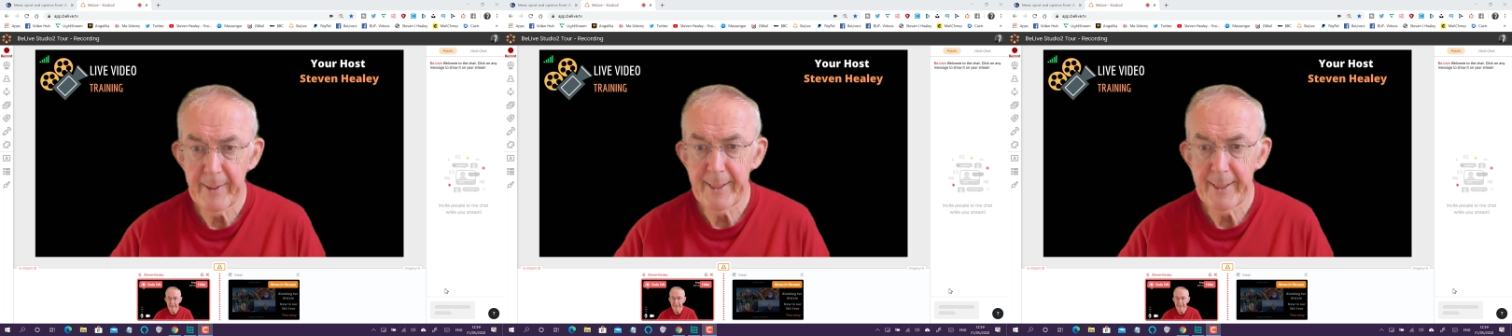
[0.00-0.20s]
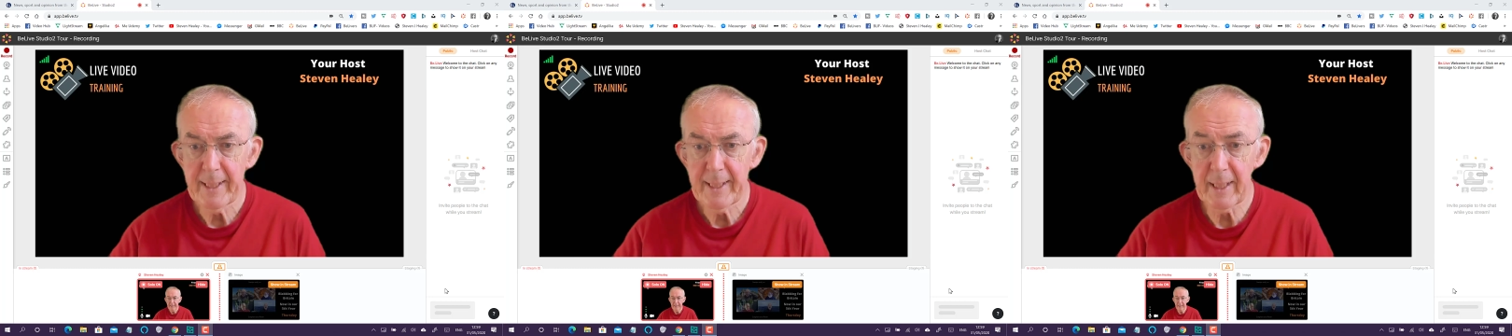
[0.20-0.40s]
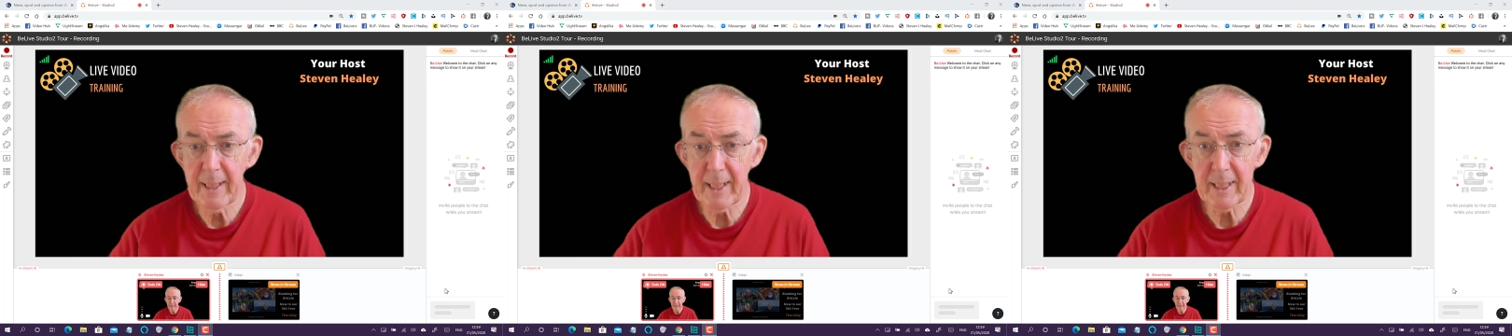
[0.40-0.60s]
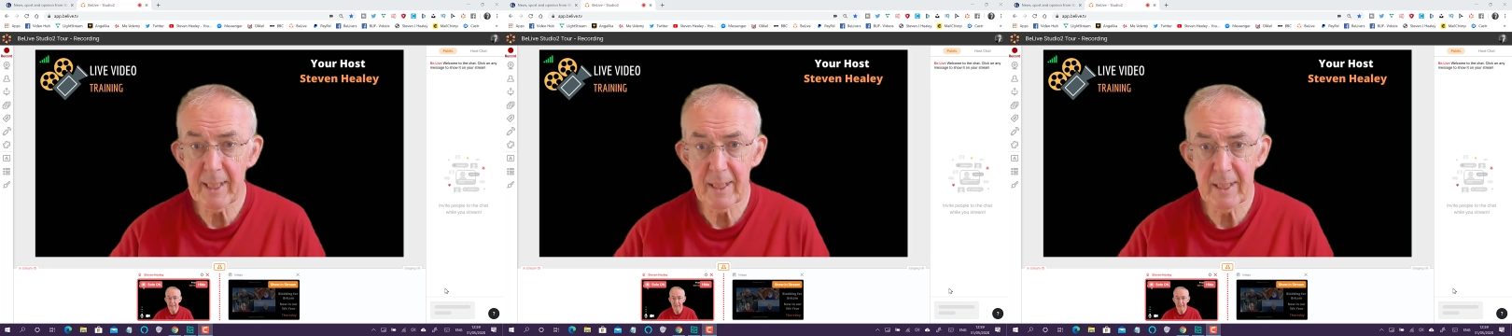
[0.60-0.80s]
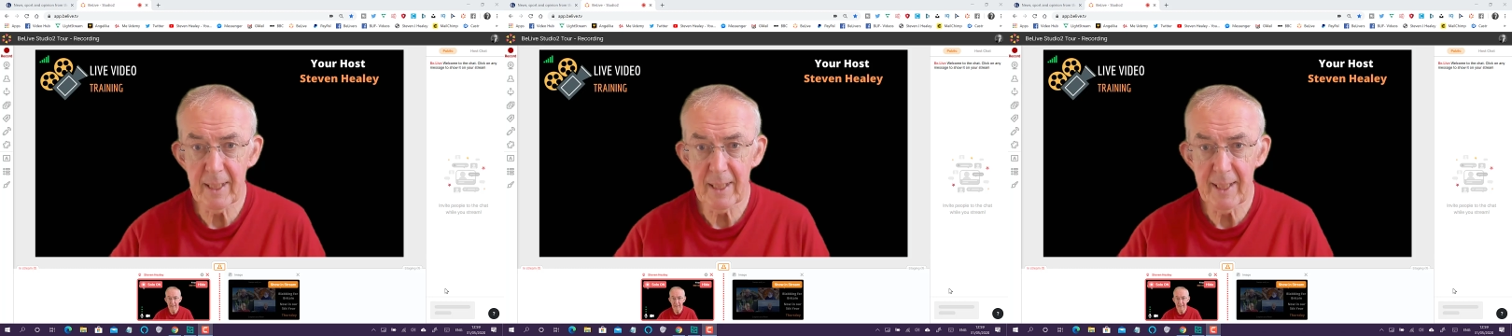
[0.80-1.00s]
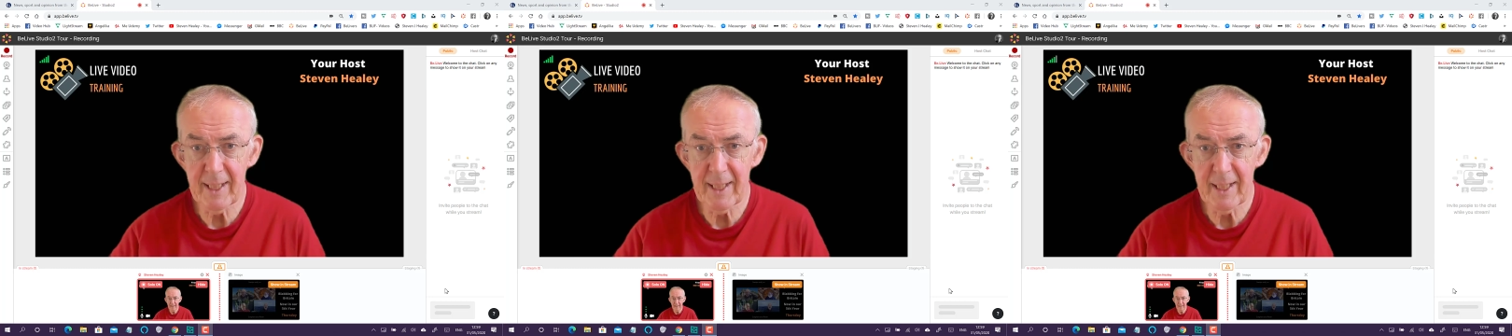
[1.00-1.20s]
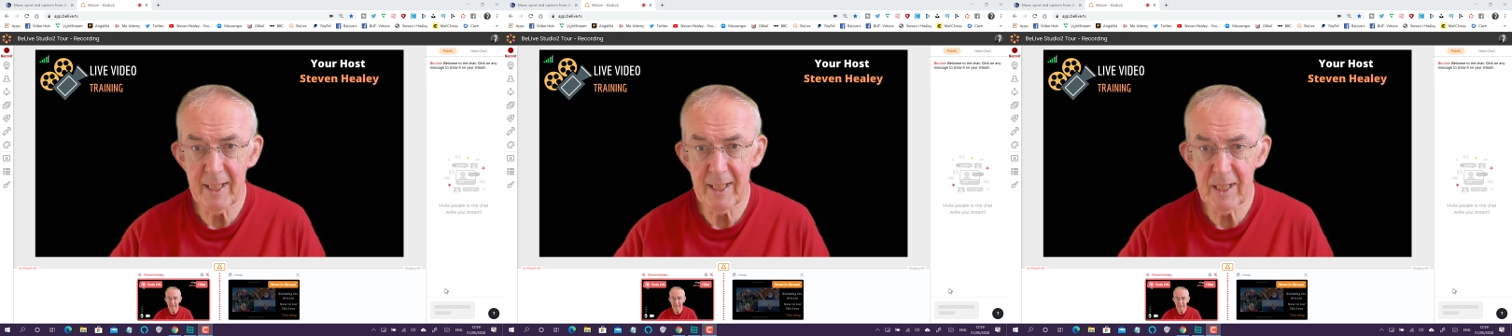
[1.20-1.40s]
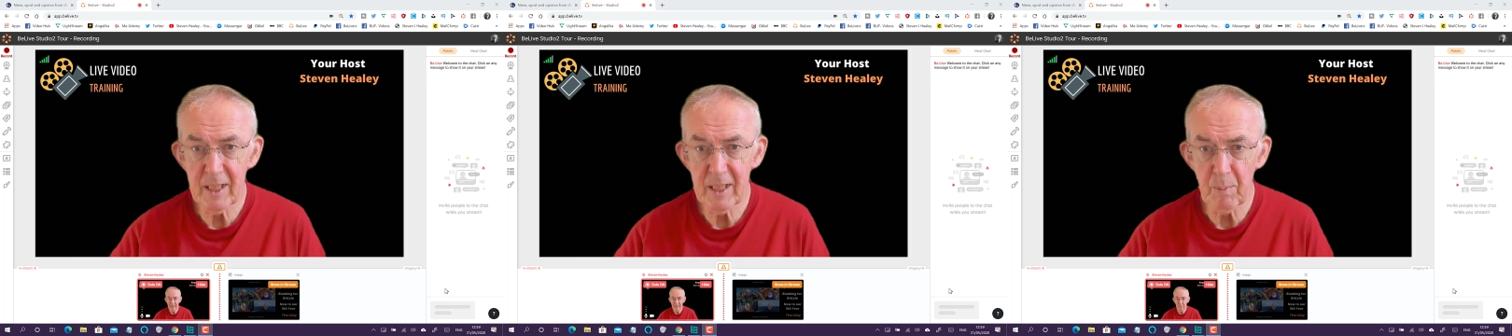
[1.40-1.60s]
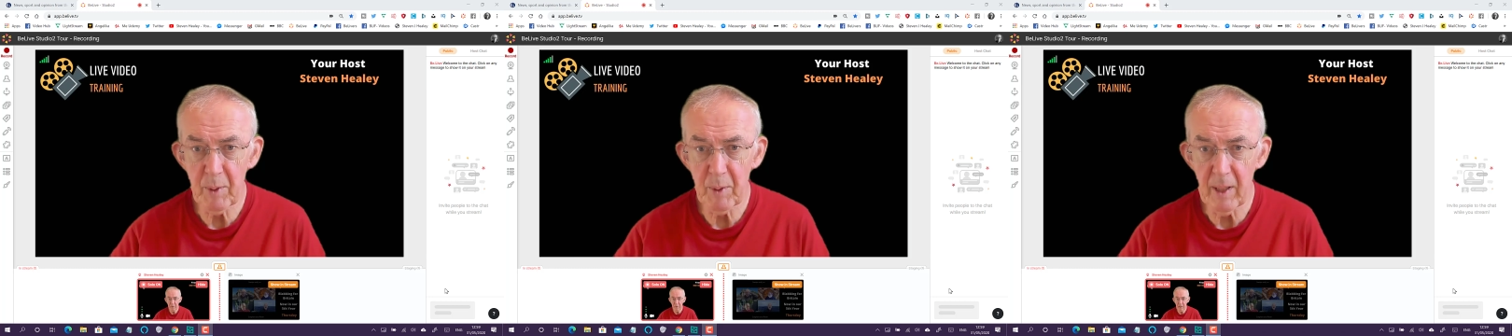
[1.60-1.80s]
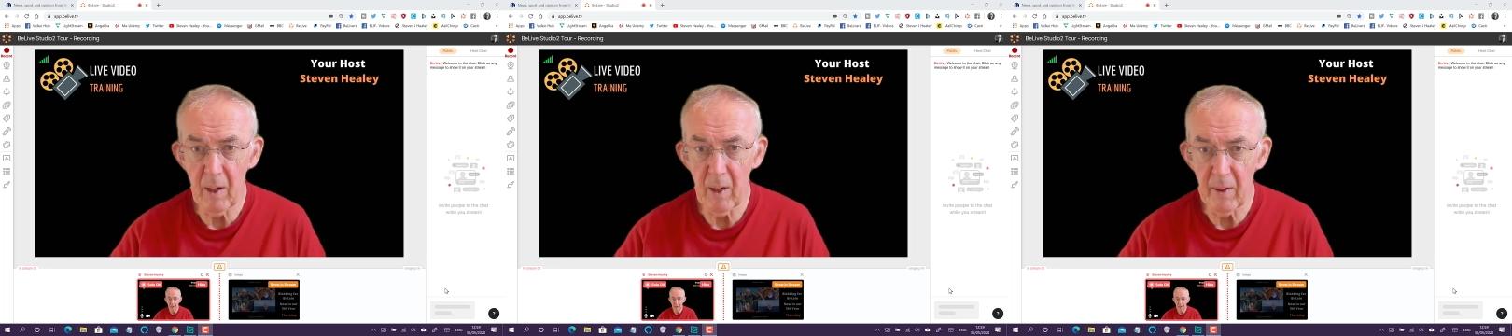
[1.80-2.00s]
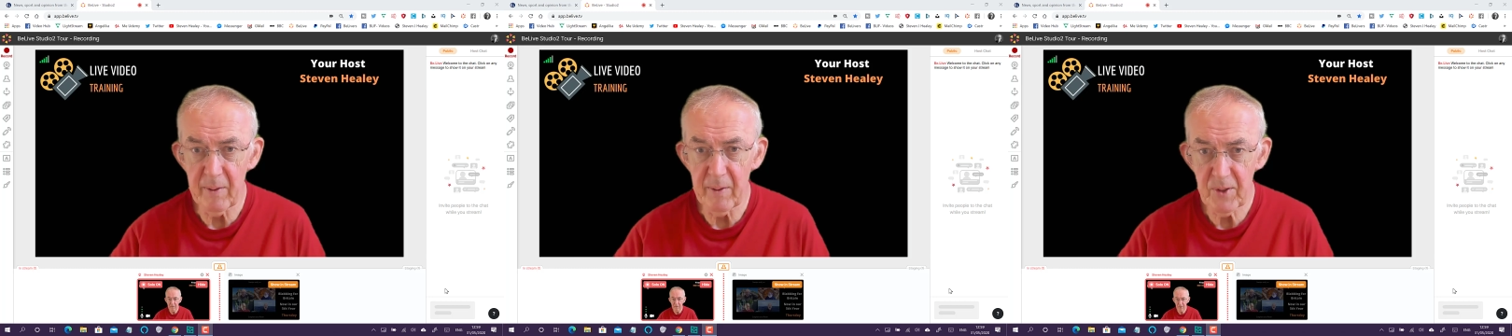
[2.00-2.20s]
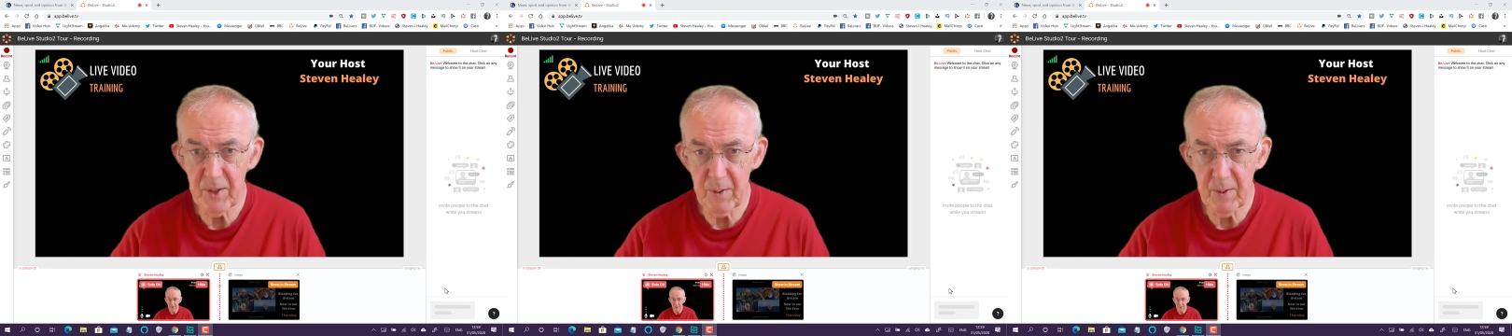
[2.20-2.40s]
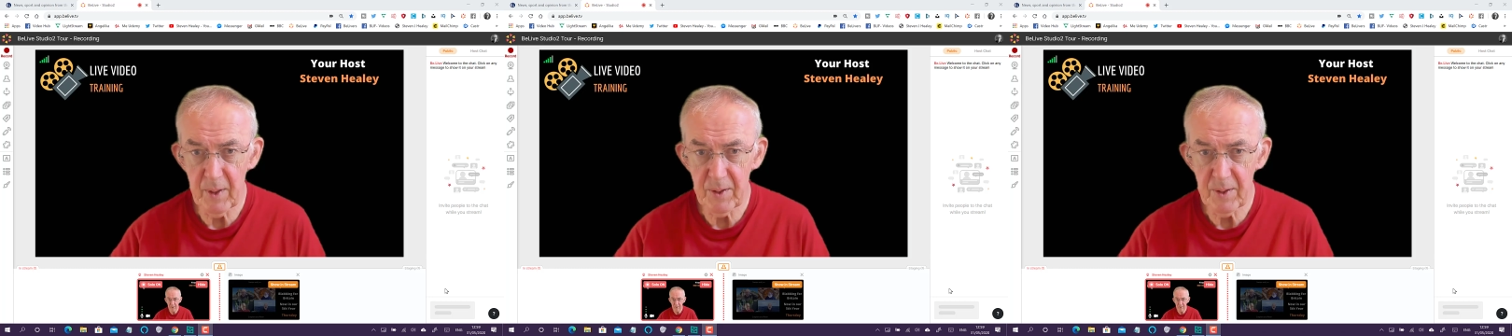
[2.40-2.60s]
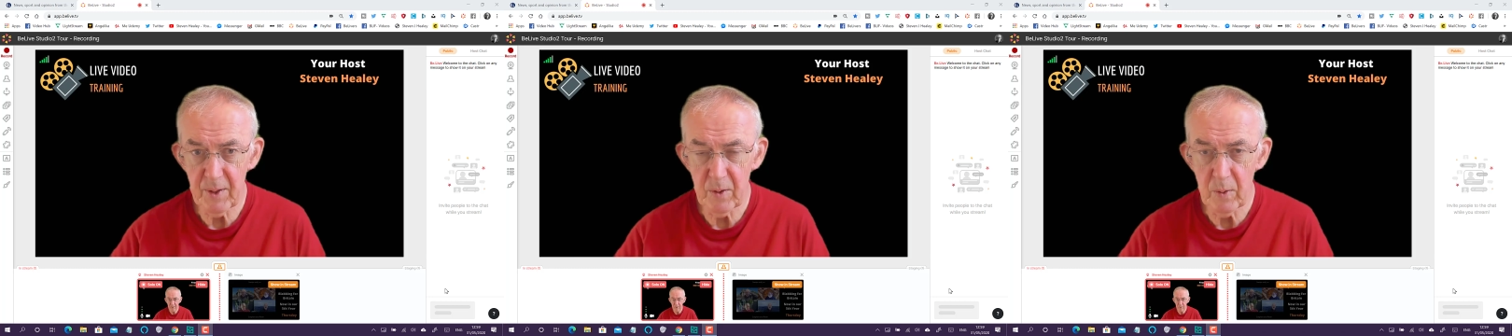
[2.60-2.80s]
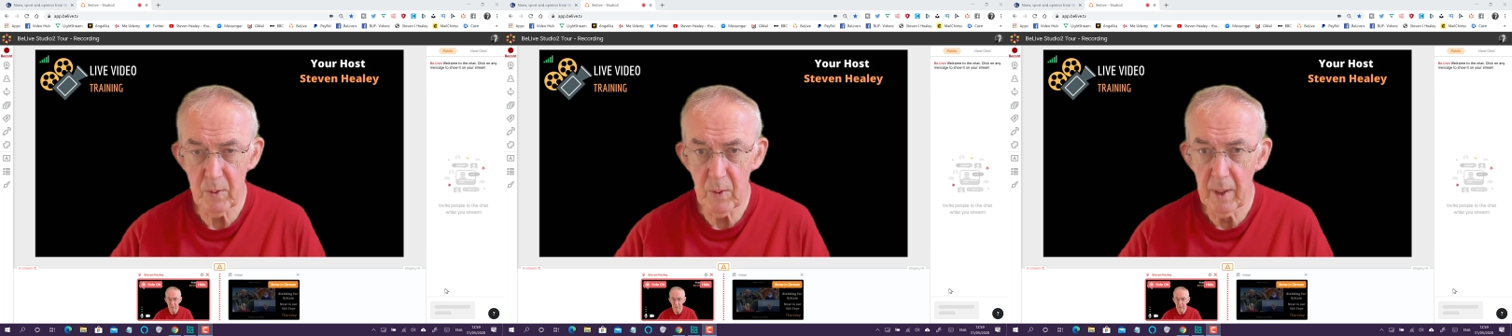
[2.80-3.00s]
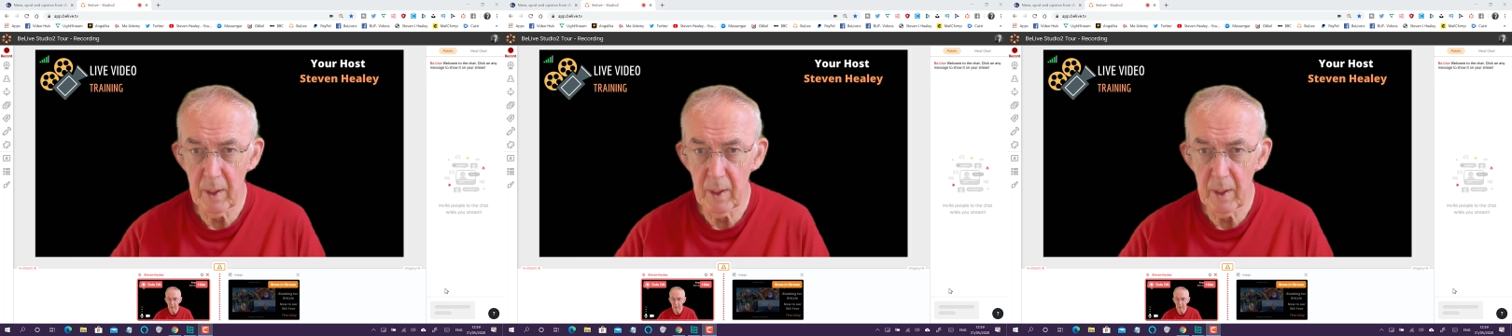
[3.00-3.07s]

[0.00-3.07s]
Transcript: This is the BeLive Studio 2